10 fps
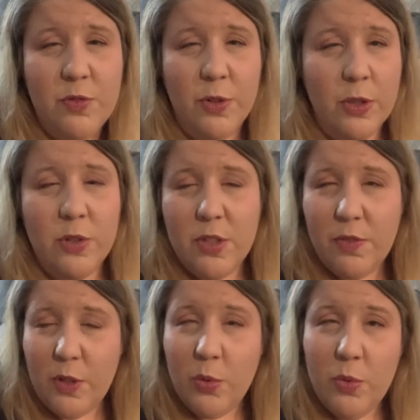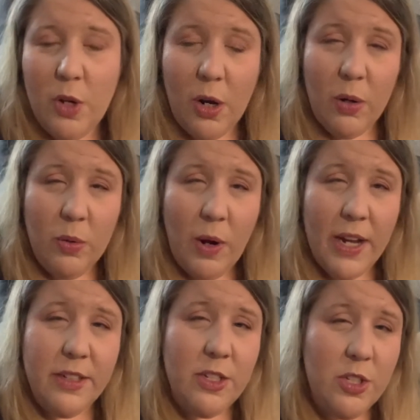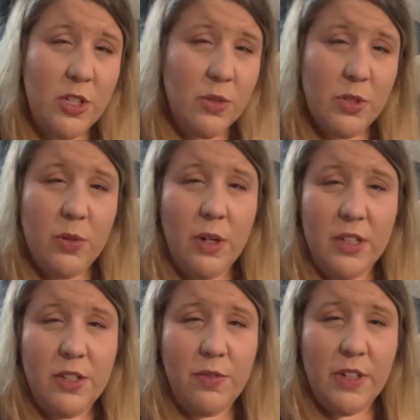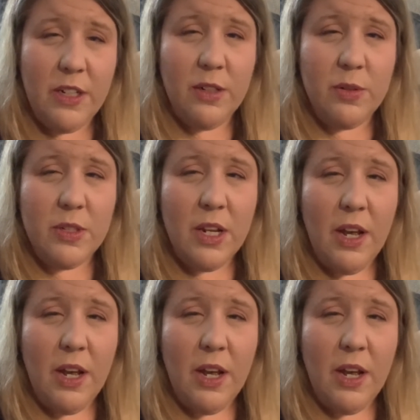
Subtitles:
For those of you who know, I do haunted videos